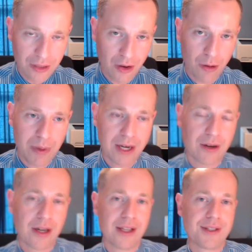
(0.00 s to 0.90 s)
though,
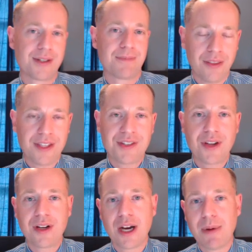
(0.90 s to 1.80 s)
because this
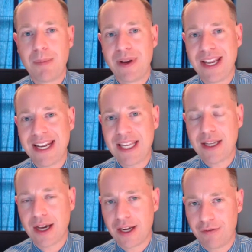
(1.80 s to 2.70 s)
can come up in any
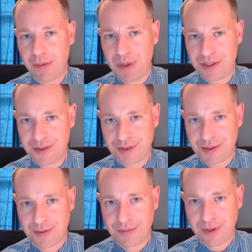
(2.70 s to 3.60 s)
kind of a business.